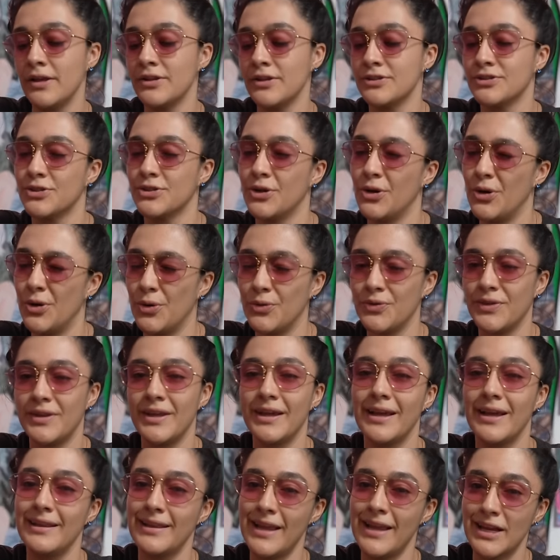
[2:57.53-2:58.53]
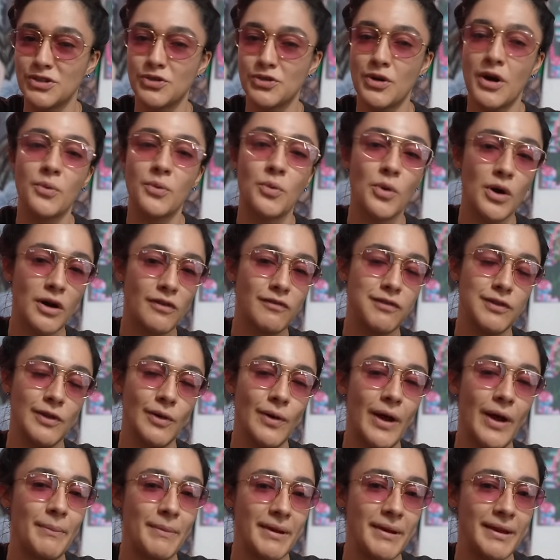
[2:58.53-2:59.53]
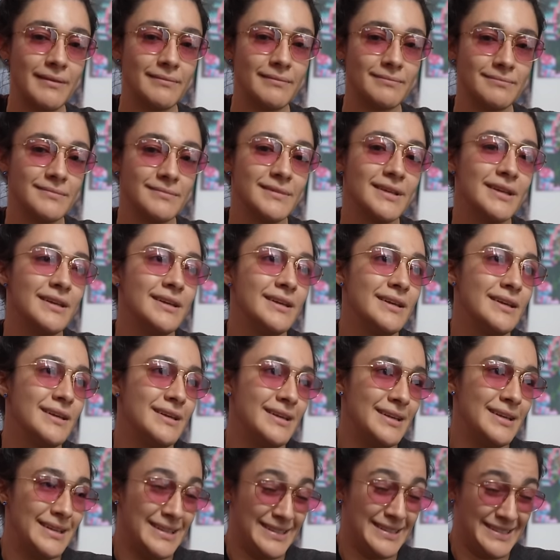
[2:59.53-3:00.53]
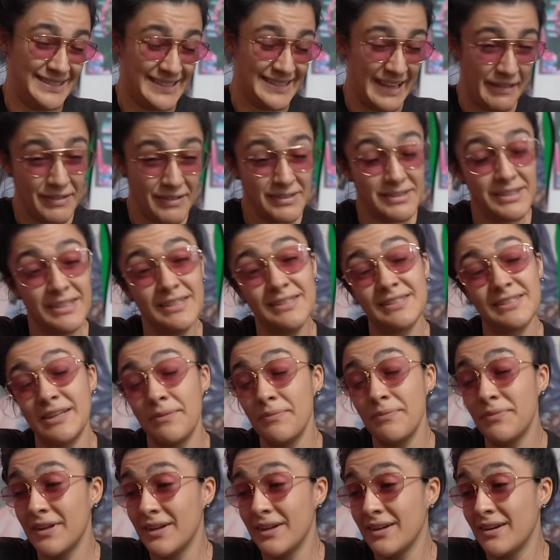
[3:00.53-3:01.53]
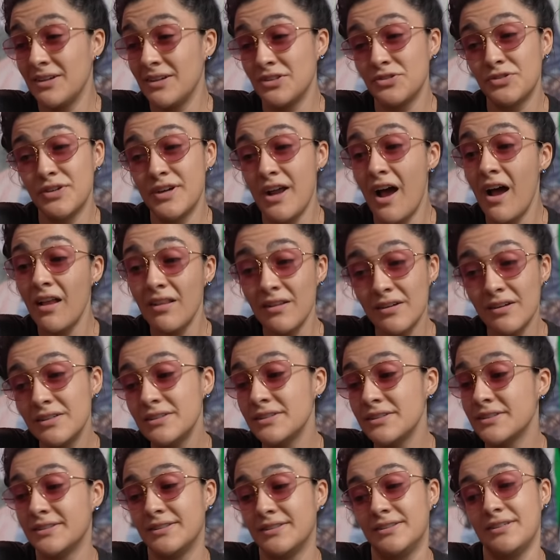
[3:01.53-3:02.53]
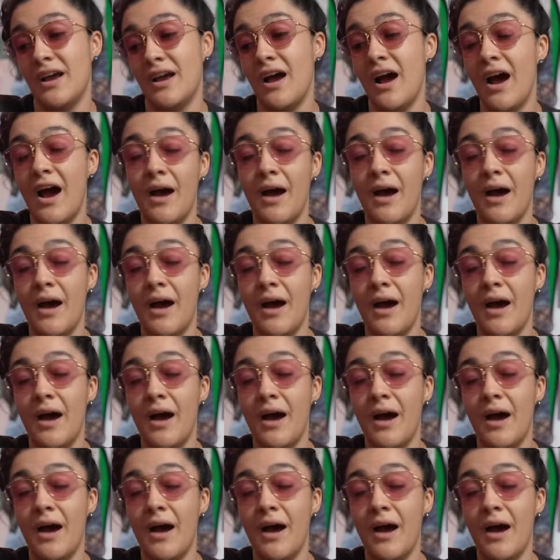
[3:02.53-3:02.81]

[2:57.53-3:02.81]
So the Elektron workflow, I mean, 17 something hundred dollars.